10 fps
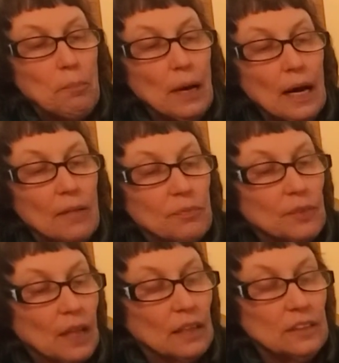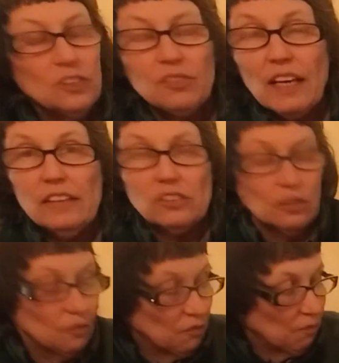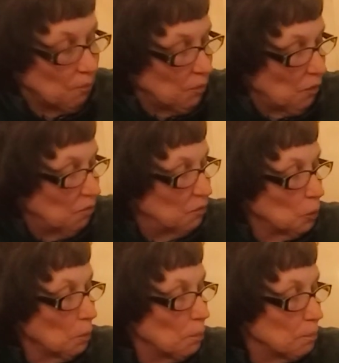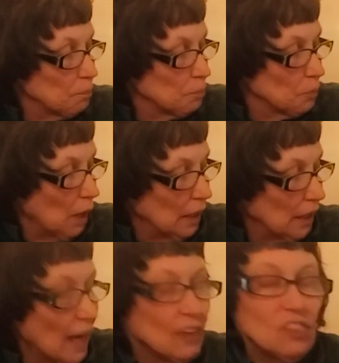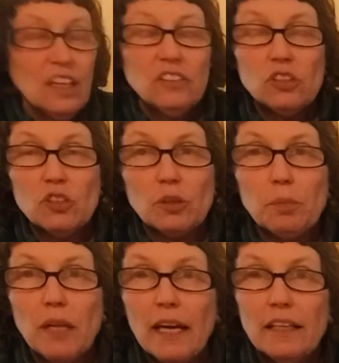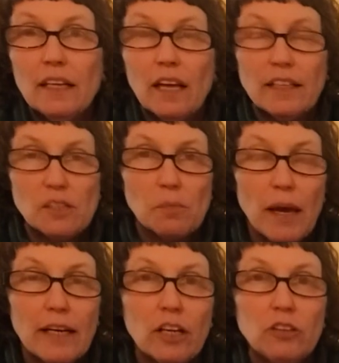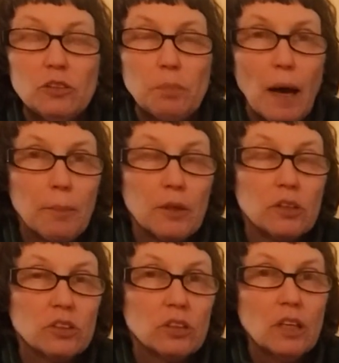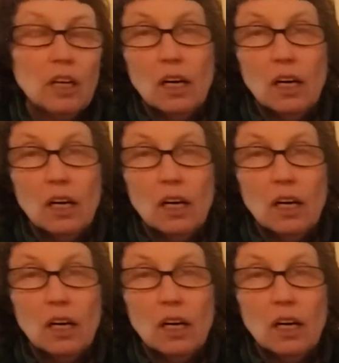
But let's face it. For a lot of things that you're planting, like tomatoes, peppers,